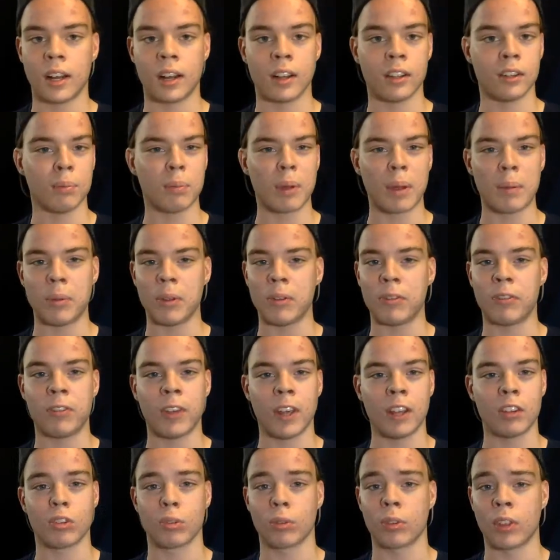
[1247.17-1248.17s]
you might be
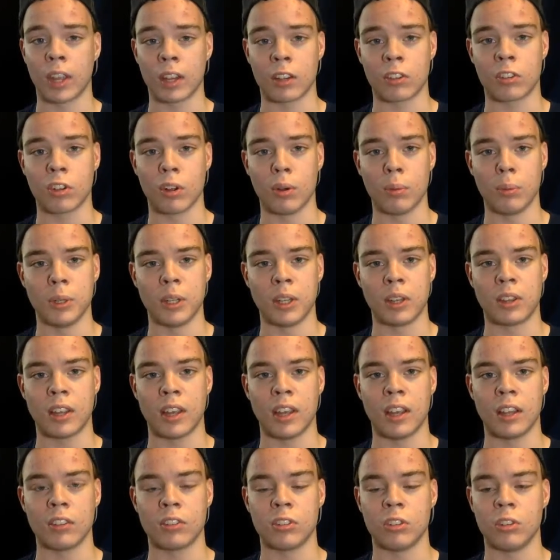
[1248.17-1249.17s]
faced with like so many
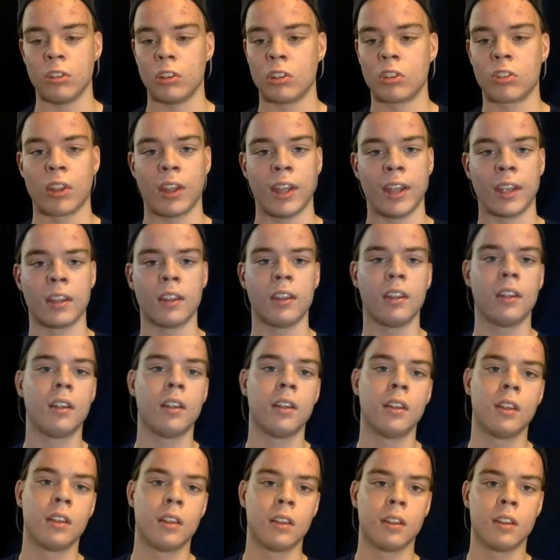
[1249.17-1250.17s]
things and you're just like,
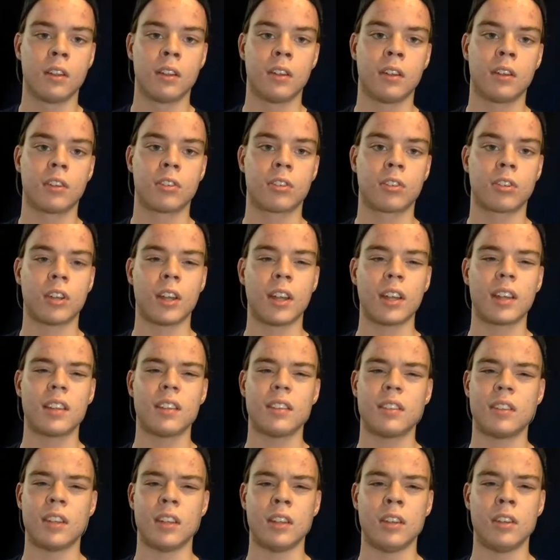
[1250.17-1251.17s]
should I
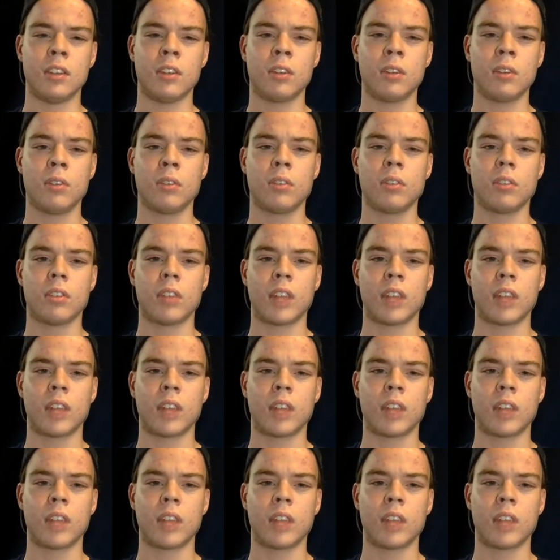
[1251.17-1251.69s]
continue?